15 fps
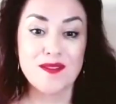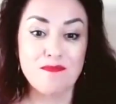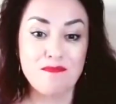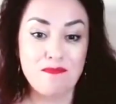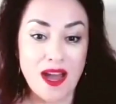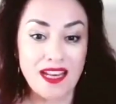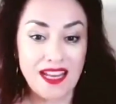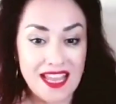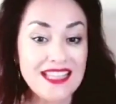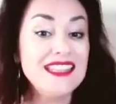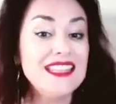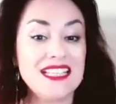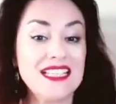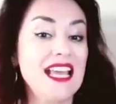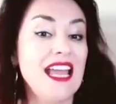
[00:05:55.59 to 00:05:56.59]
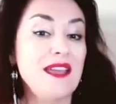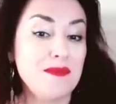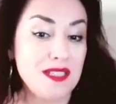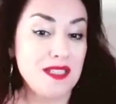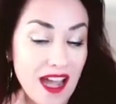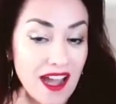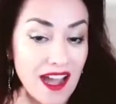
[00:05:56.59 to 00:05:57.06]
But in the same
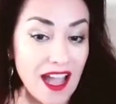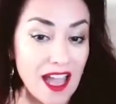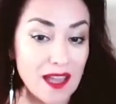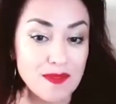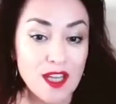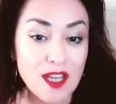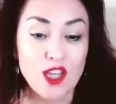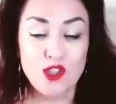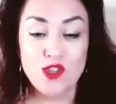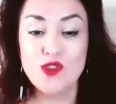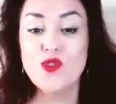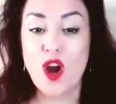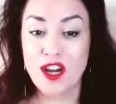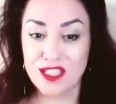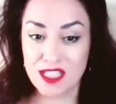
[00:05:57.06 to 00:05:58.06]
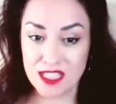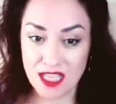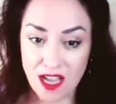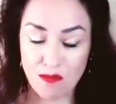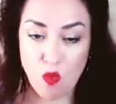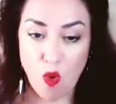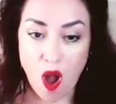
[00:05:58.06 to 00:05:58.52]
time, you are
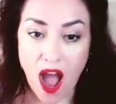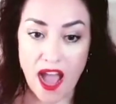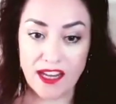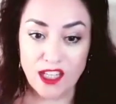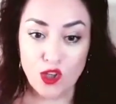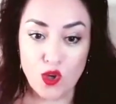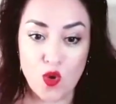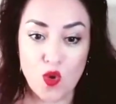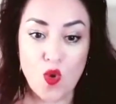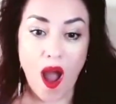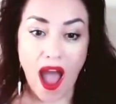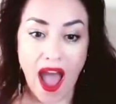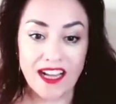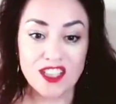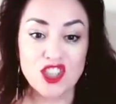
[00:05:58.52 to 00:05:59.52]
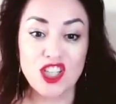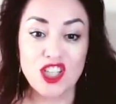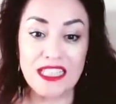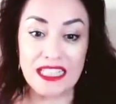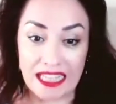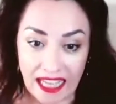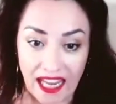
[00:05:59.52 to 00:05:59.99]
someone who
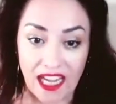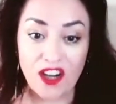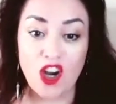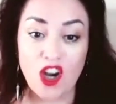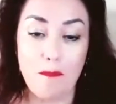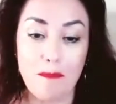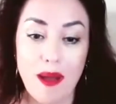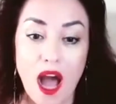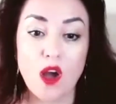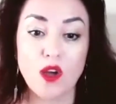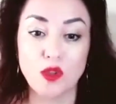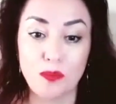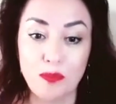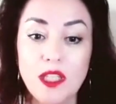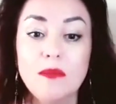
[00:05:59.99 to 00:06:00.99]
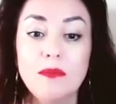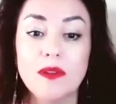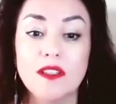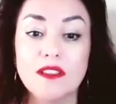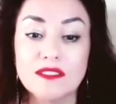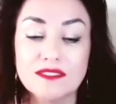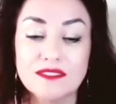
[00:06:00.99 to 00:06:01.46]
actually care about
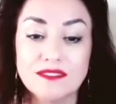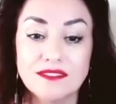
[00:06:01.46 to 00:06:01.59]
people.